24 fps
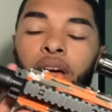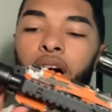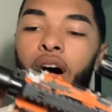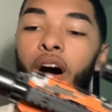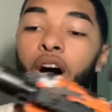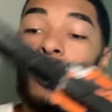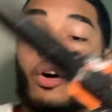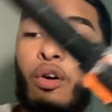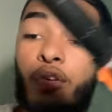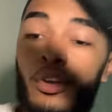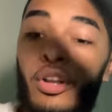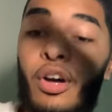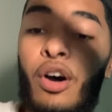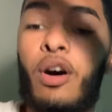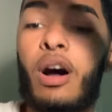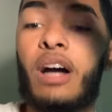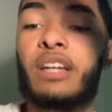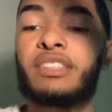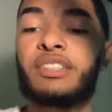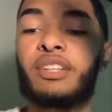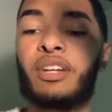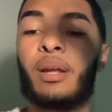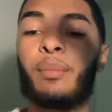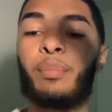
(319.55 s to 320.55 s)
Oh no, I
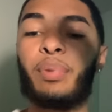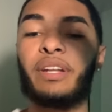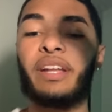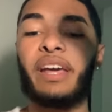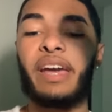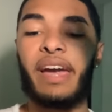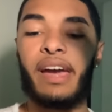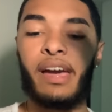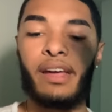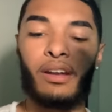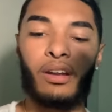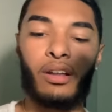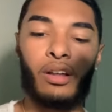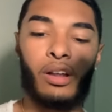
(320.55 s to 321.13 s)
still didn't put the handle